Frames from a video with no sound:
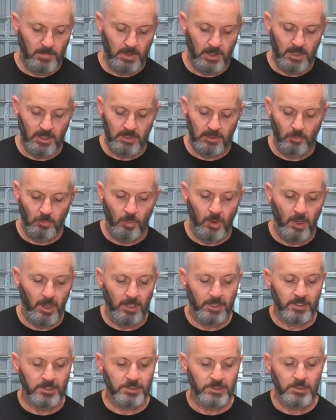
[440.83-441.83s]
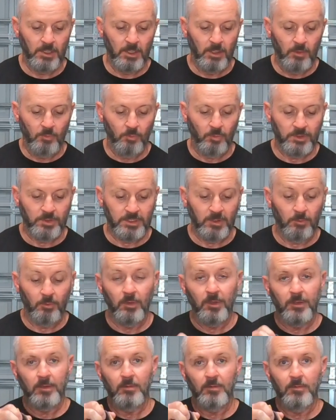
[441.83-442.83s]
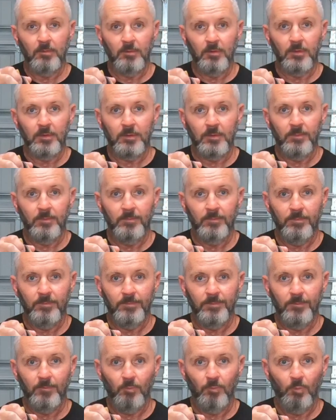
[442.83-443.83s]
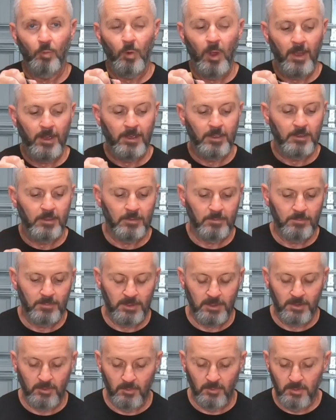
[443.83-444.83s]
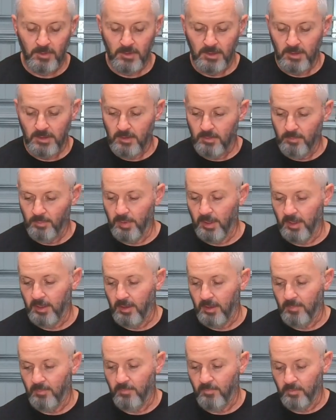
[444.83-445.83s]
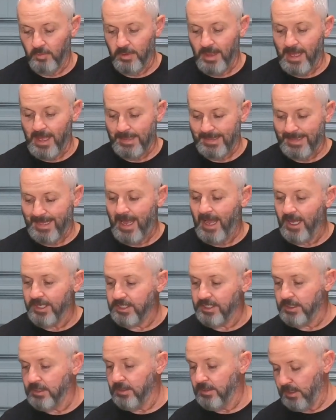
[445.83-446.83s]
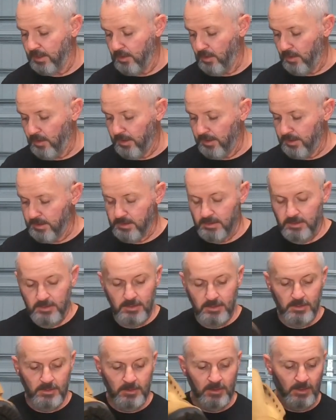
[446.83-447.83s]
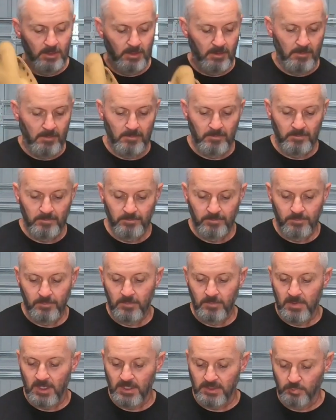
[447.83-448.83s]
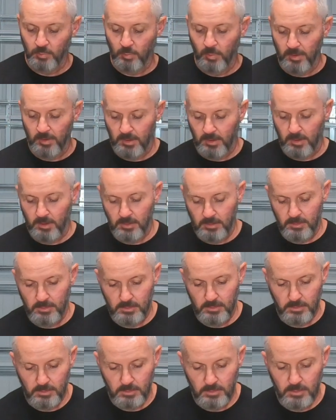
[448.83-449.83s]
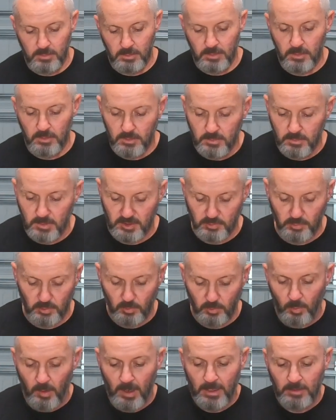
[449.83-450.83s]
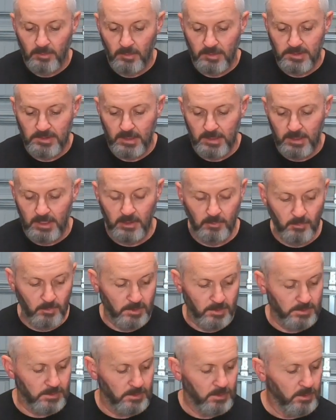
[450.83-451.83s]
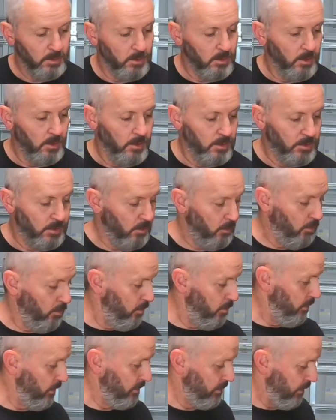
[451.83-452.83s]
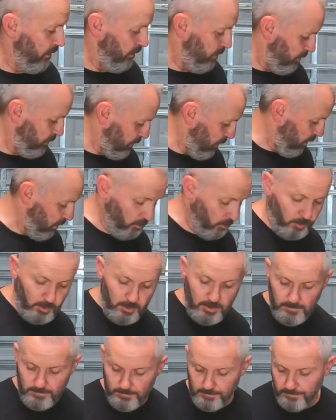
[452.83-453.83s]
I got the wides, which they really don't look wide, but for that last, they call it, that's what a wide looks like anyways. So let's get this out of the way.